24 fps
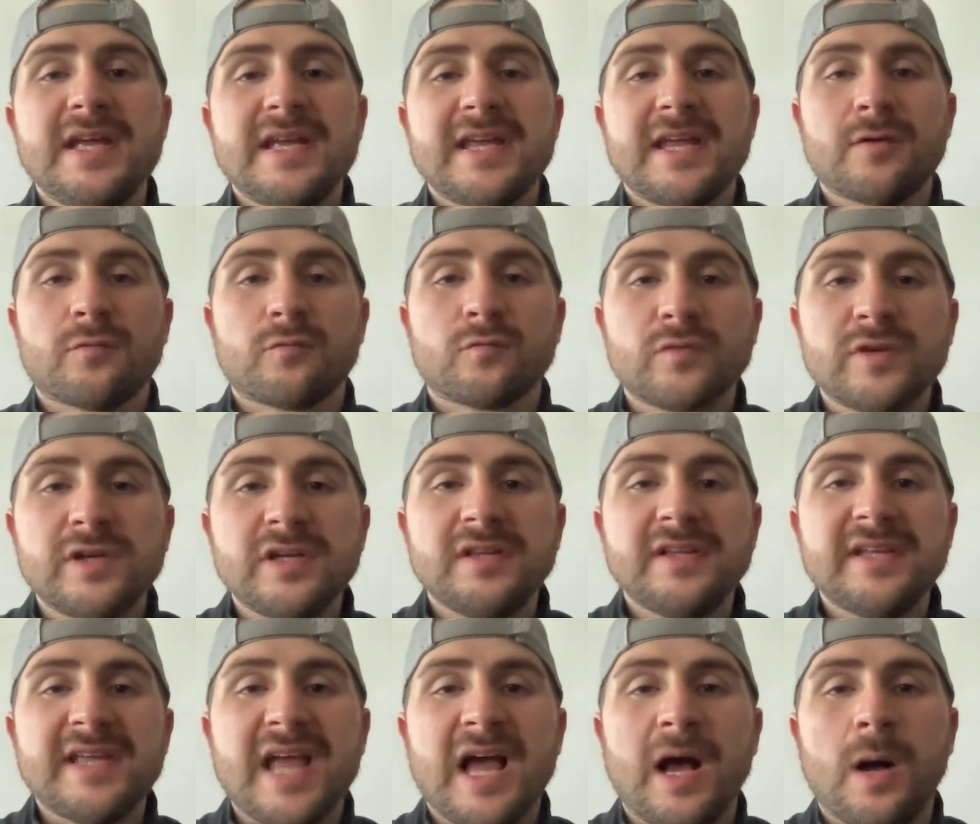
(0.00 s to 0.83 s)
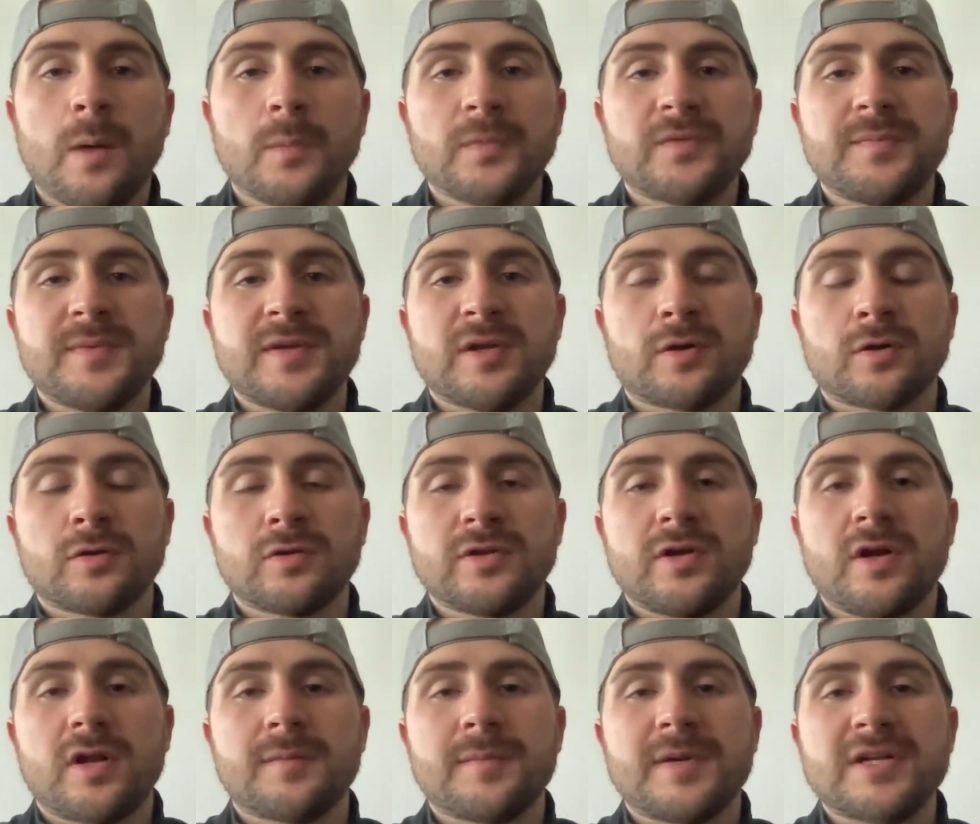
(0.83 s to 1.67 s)
It really helped me
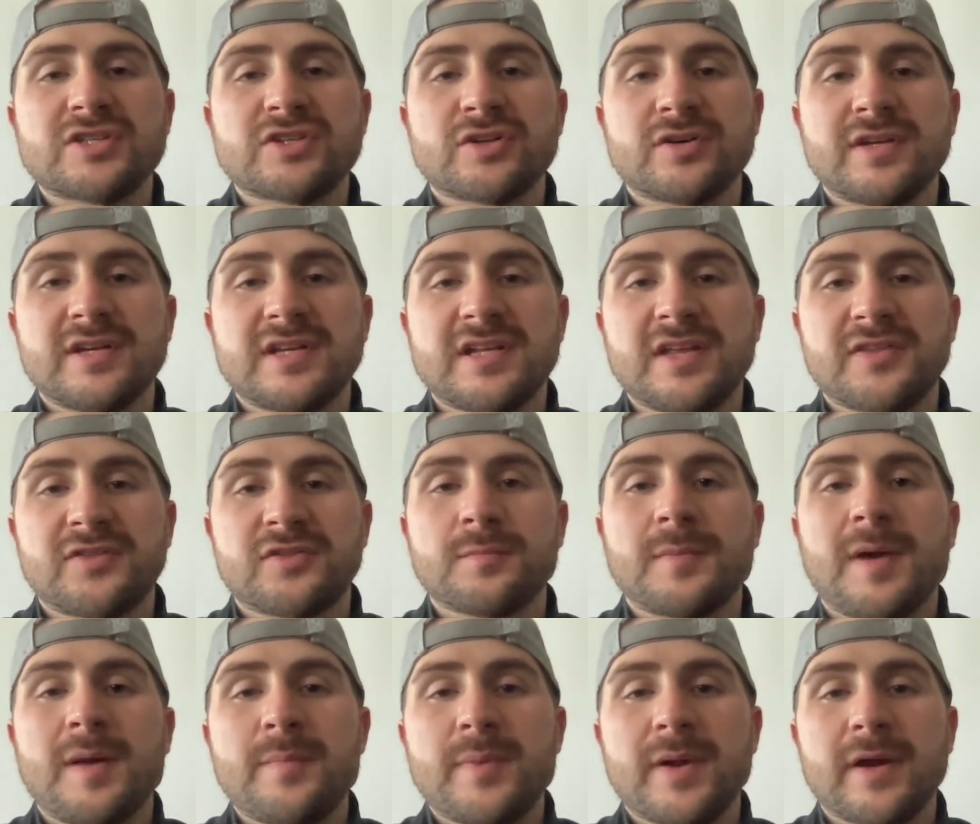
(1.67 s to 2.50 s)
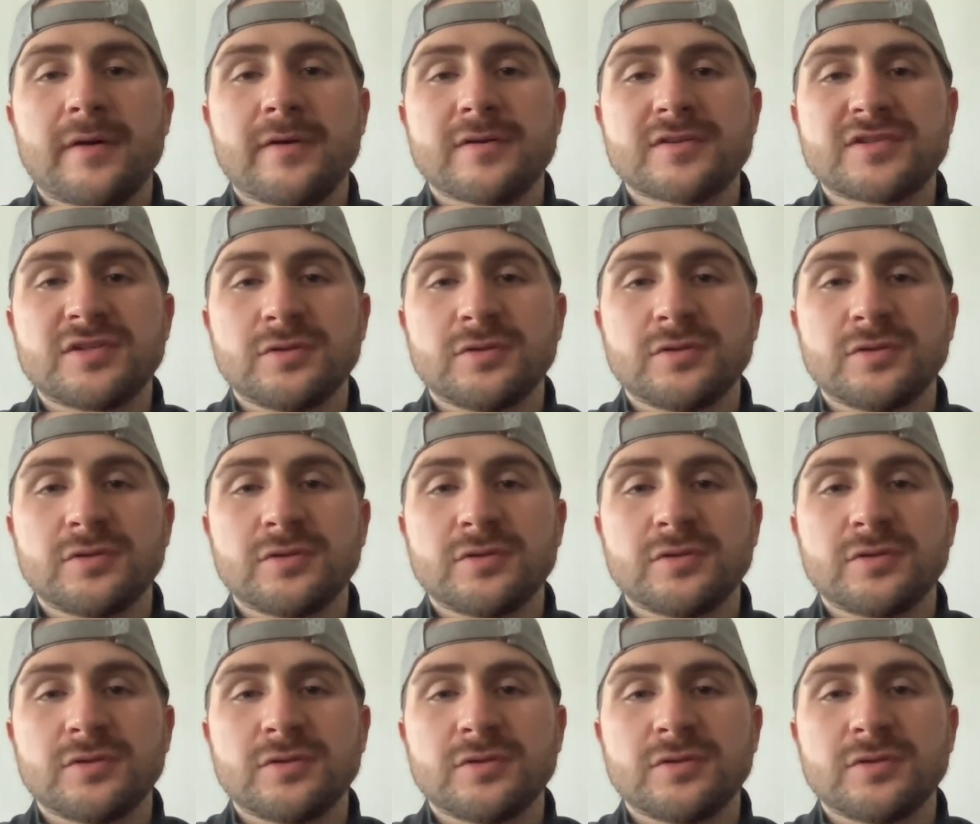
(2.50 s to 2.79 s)
early on in my journey to get through my barriers